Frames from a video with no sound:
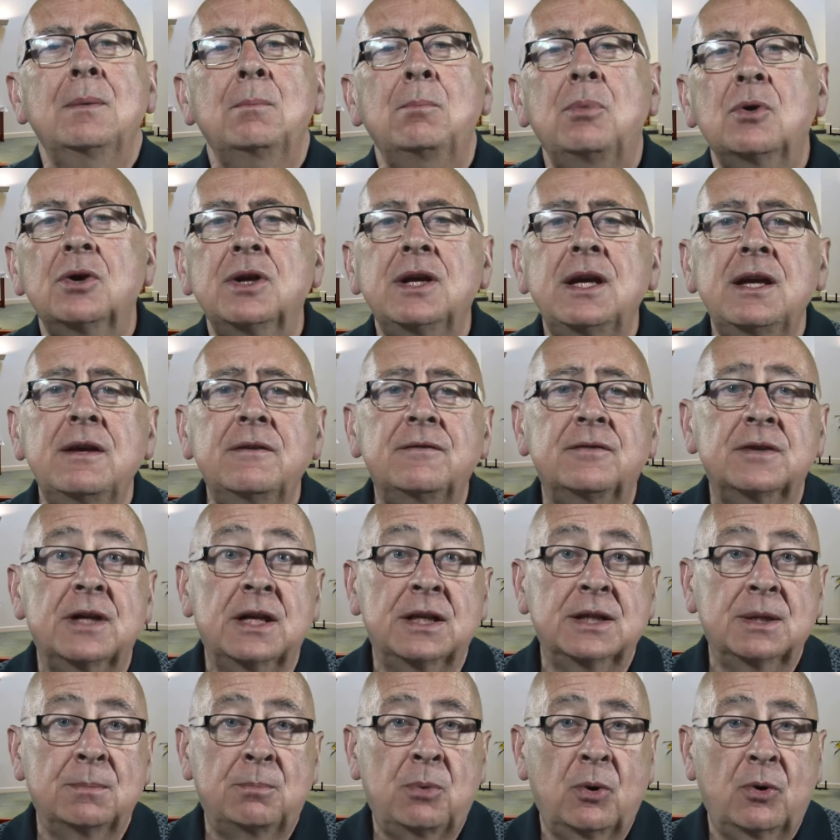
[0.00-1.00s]
But even
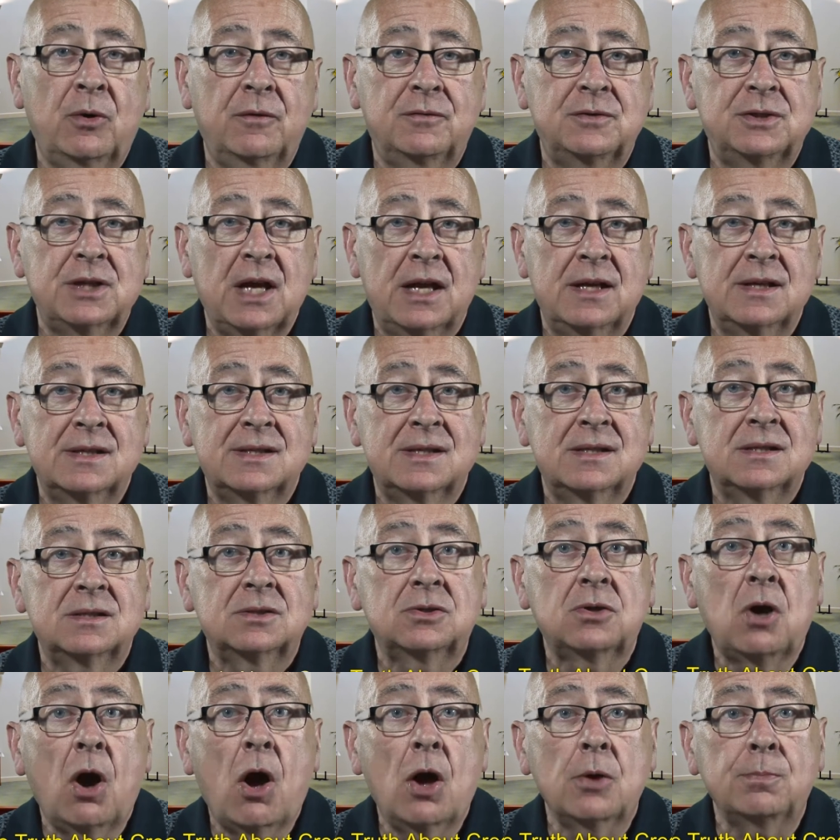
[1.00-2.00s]
in the book of Genesis,
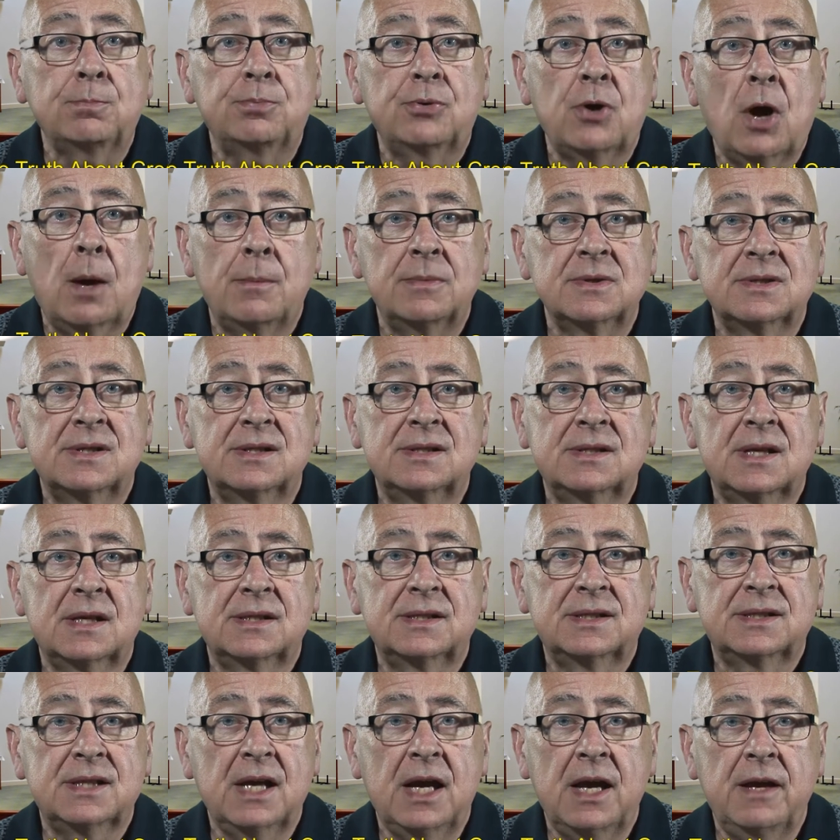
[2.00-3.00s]
God promises a
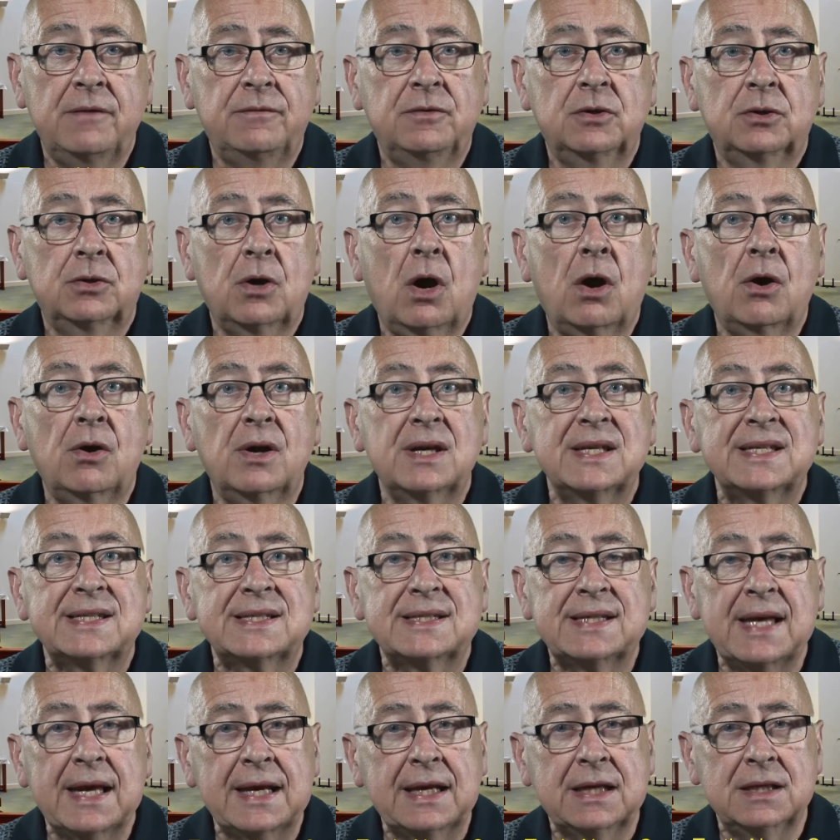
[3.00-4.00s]
saviour, or a
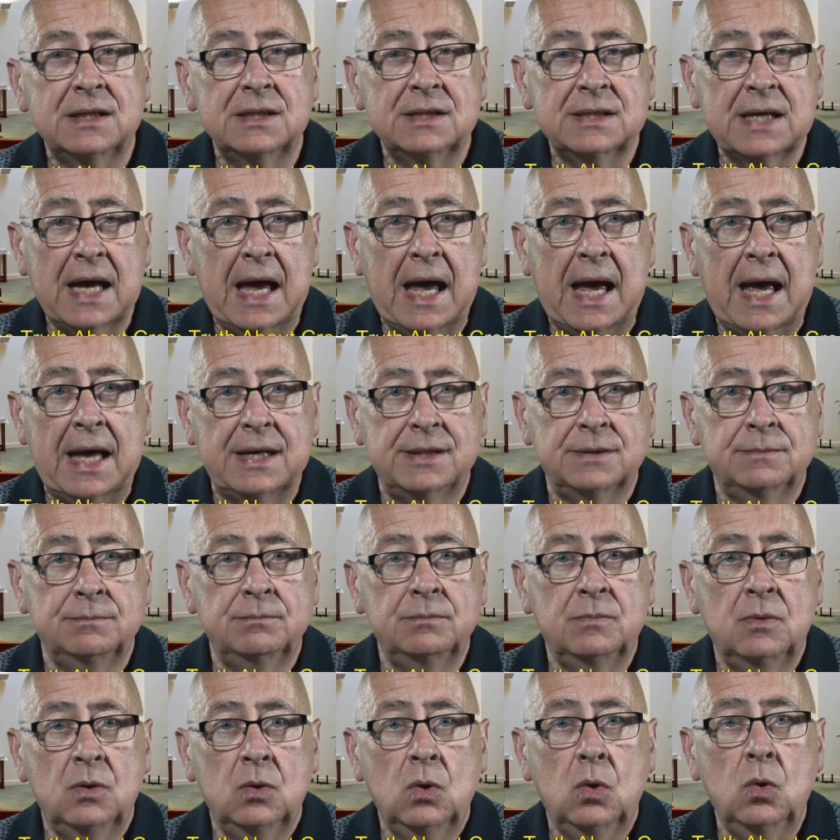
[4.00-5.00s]
second
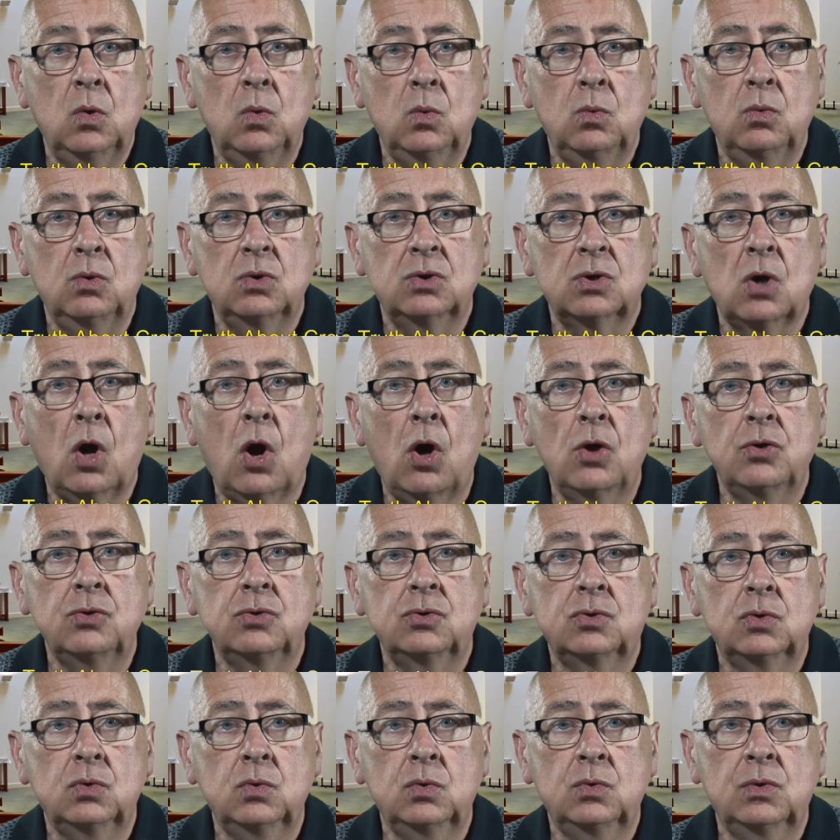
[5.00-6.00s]
Adam, who would
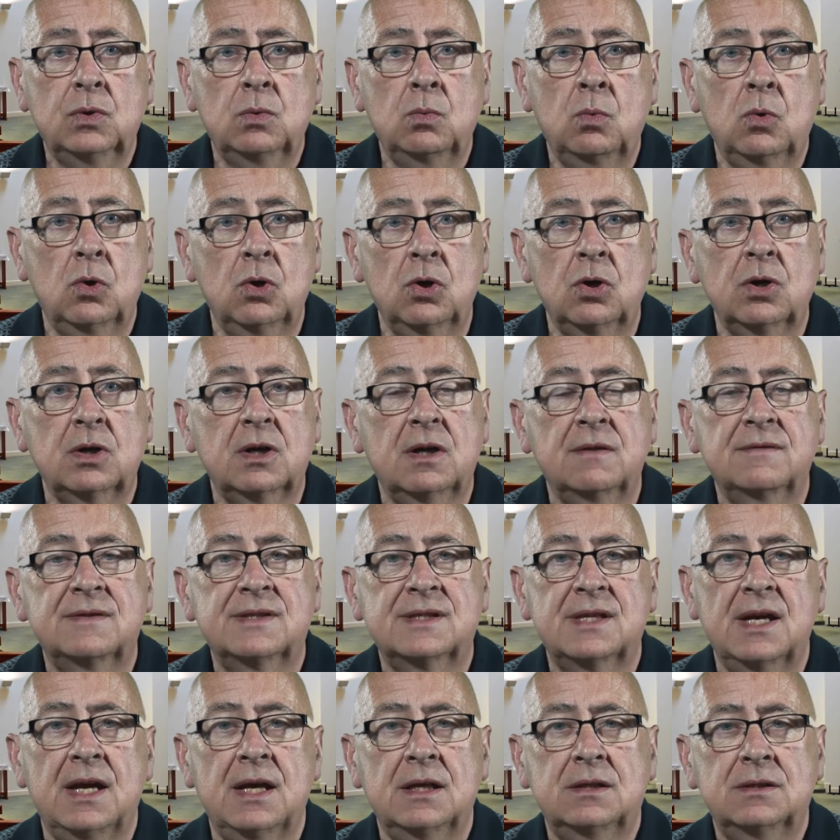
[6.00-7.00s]
undo the work of
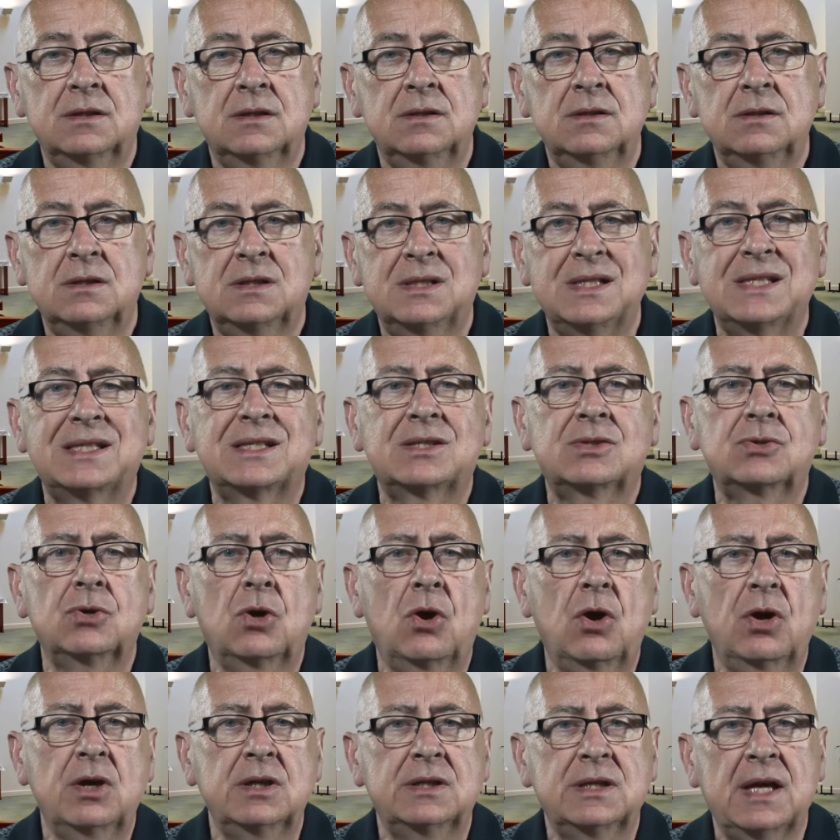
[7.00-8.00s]
Satan,
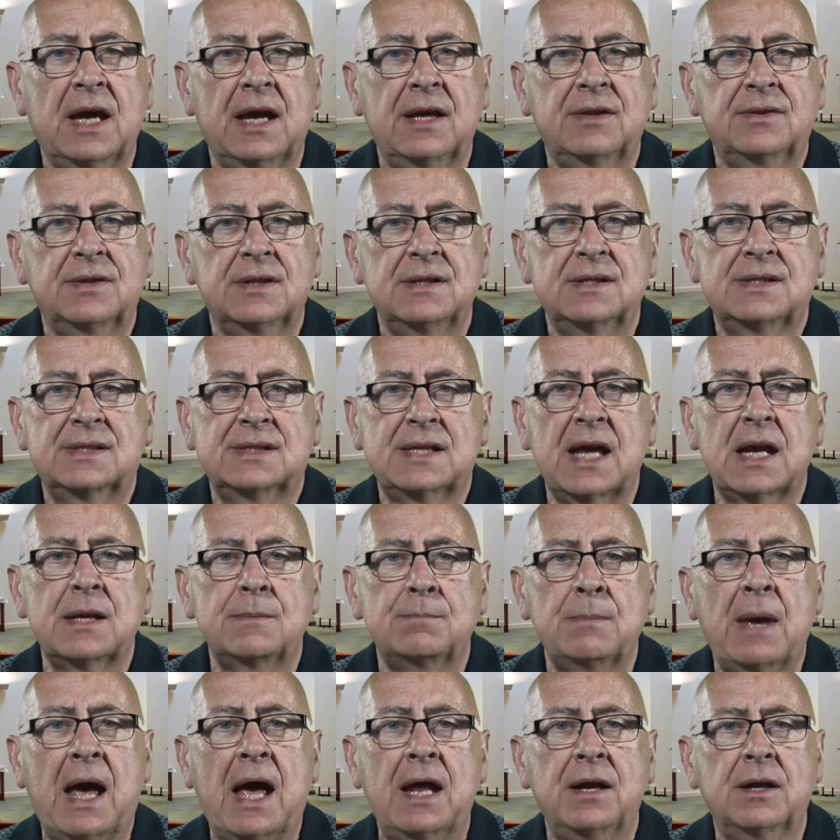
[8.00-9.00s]
destroy death, and
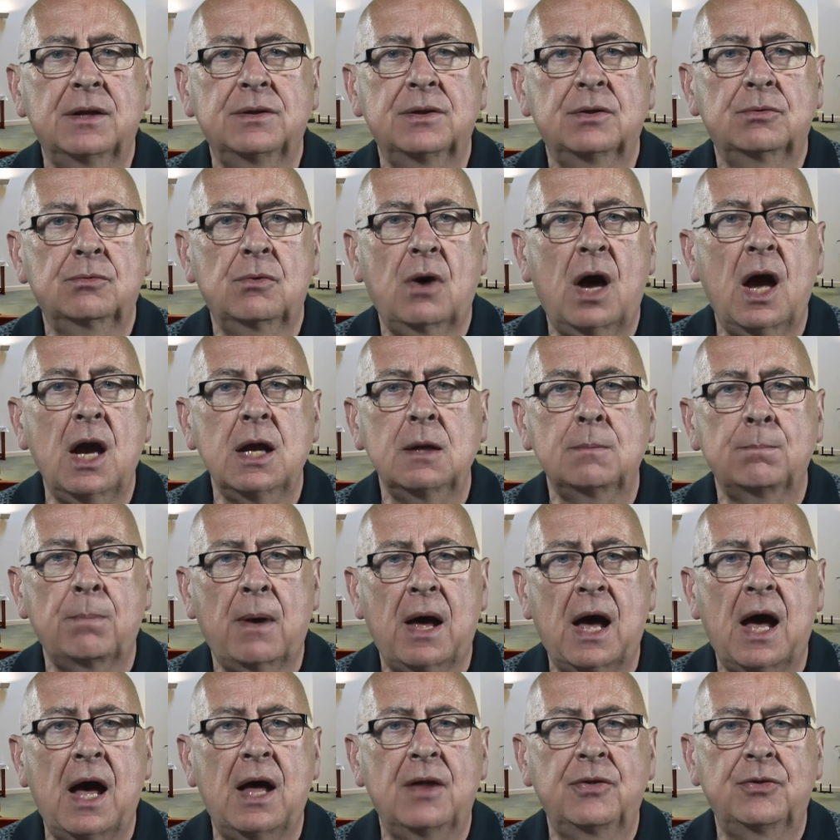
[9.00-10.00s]
set man on the right
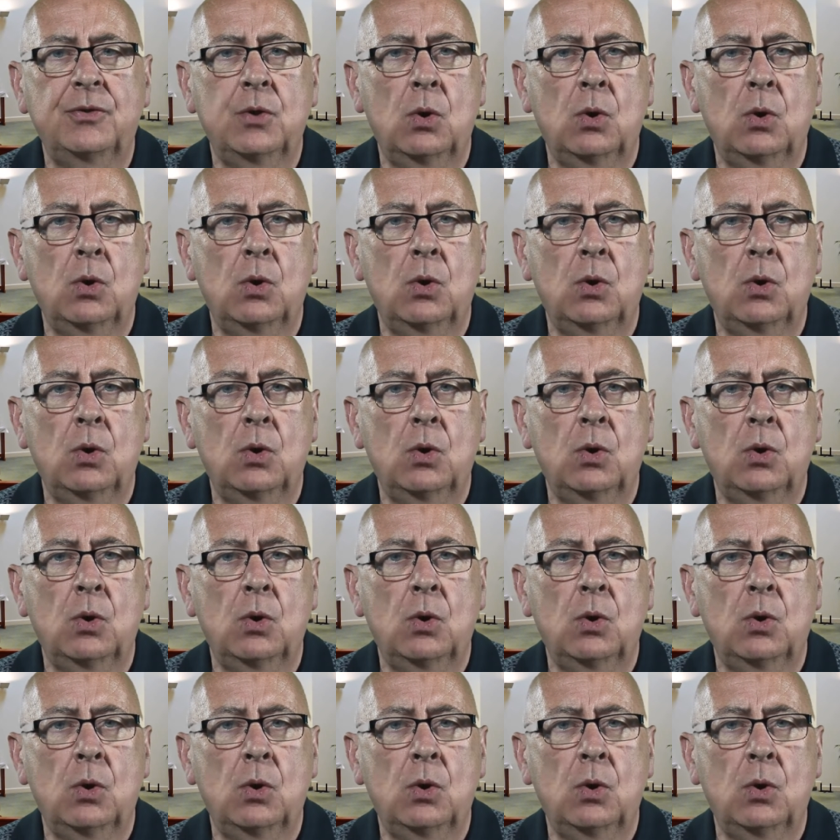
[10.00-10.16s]
path